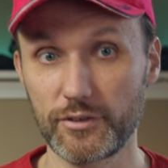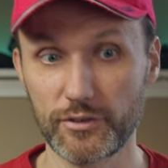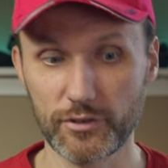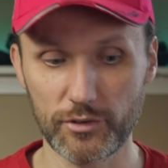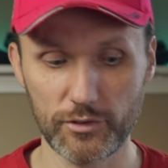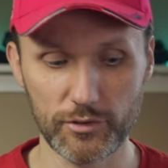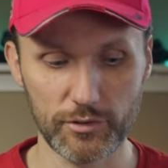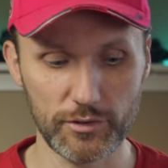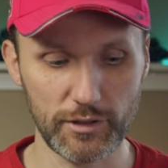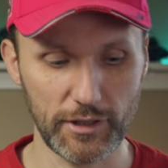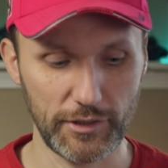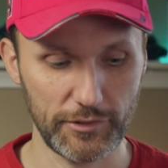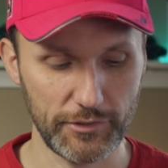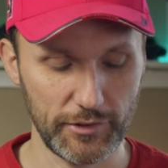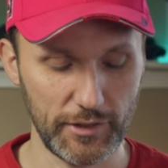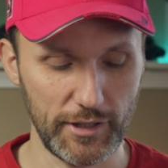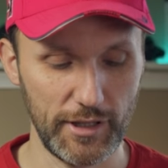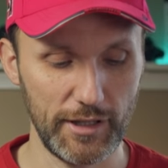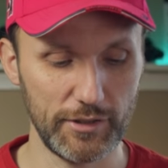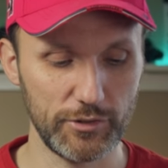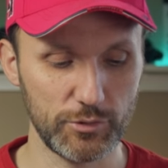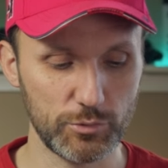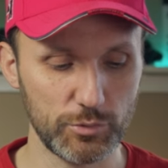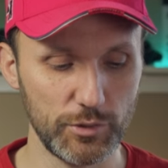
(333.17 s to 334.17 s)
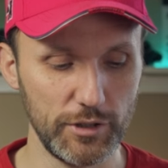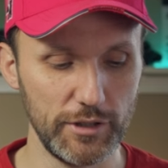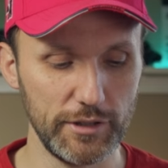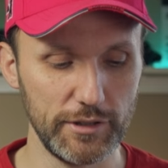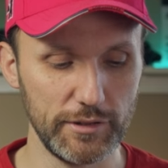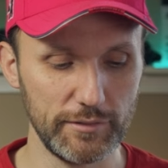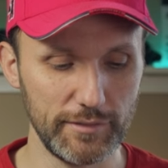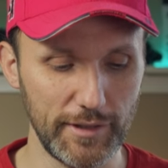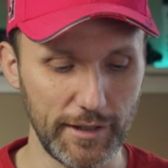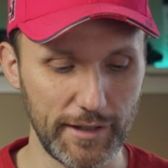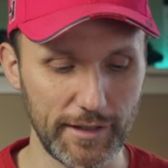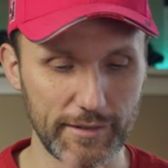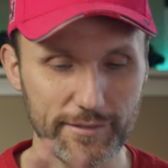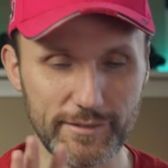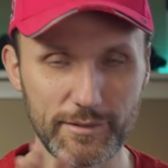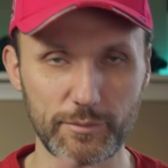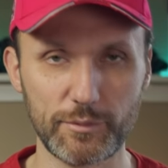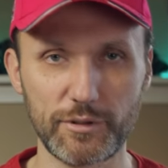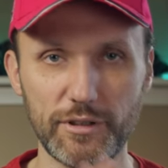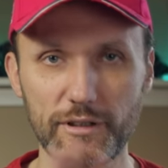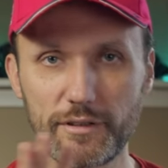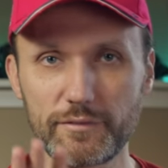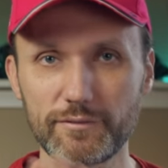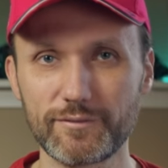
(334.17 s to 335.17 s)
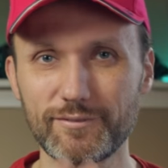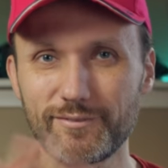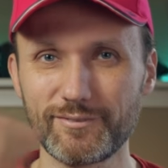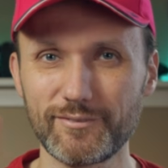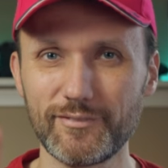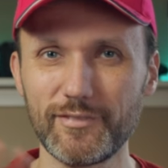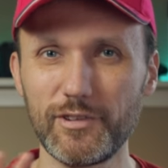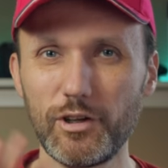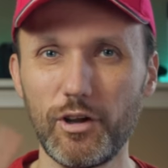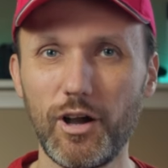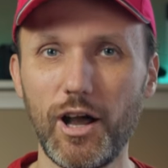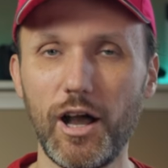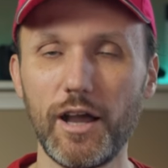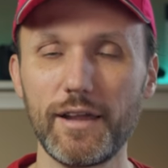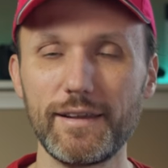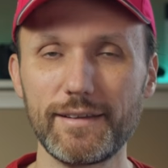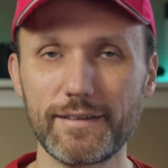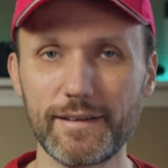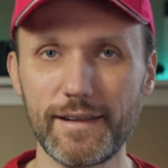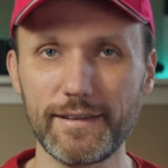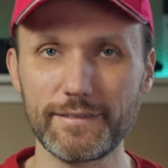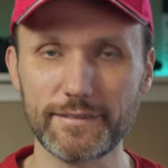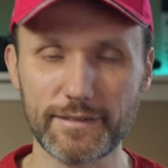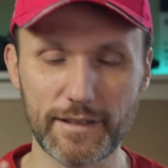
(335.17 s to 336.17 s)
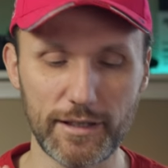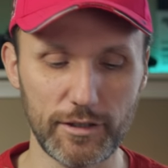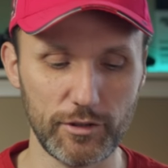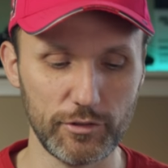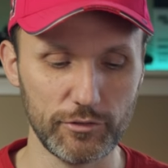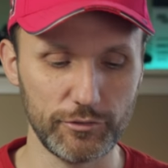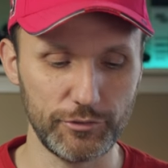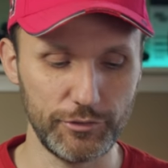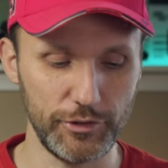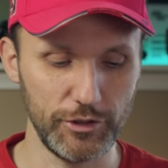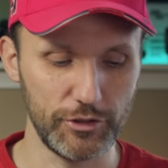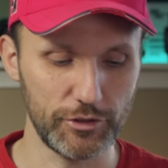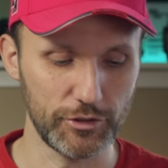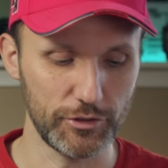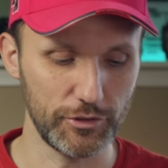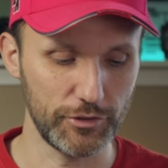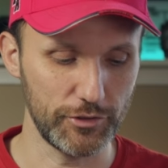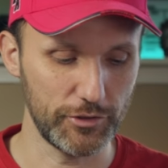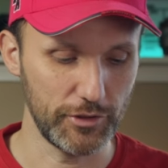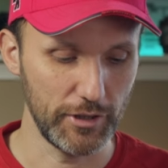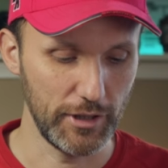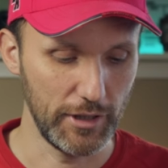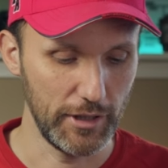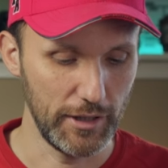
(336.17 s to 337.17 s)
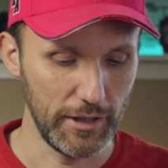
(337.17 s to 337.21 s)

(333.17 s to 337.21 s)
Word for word: So like I said, it has really like some of the you know higher end kind of features